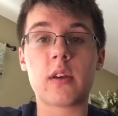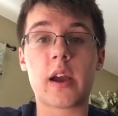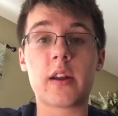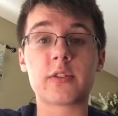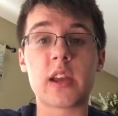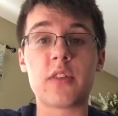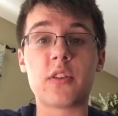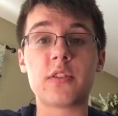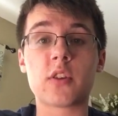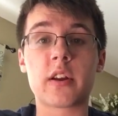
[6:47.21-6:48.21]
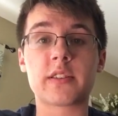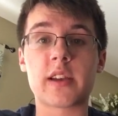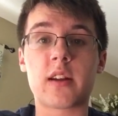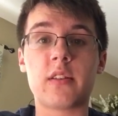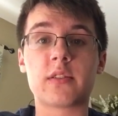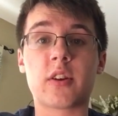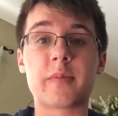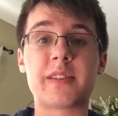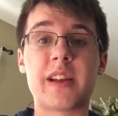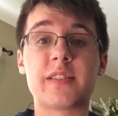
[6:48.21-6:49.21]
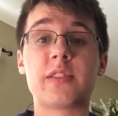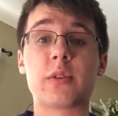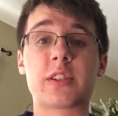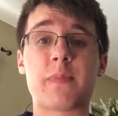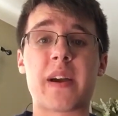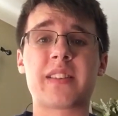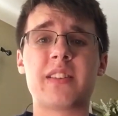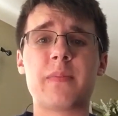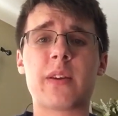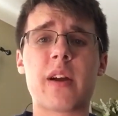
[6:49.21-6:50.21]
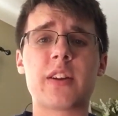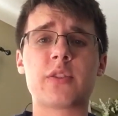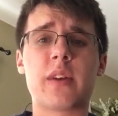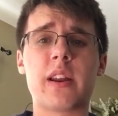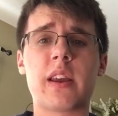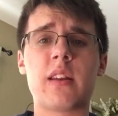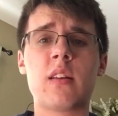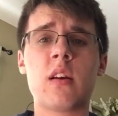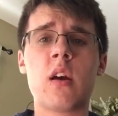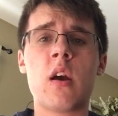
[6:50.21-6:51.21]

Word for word: I understand these aren't exactly the circumstances you expected to be graduating in,